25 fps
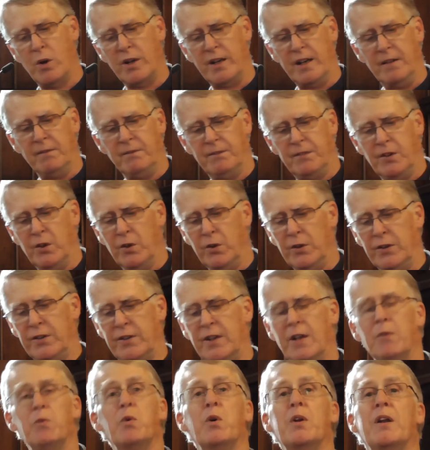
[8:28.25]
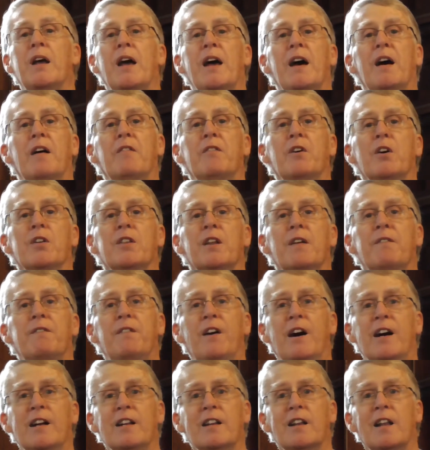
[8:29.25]
what influence they would have on the
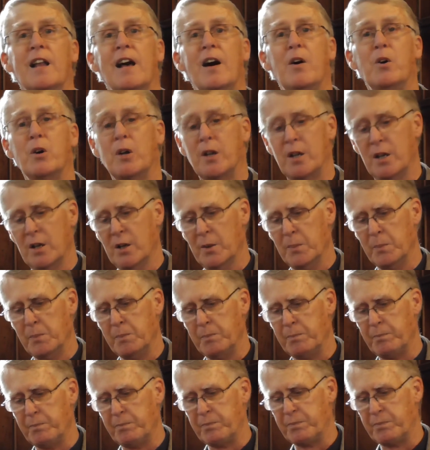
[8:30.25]
final outcome.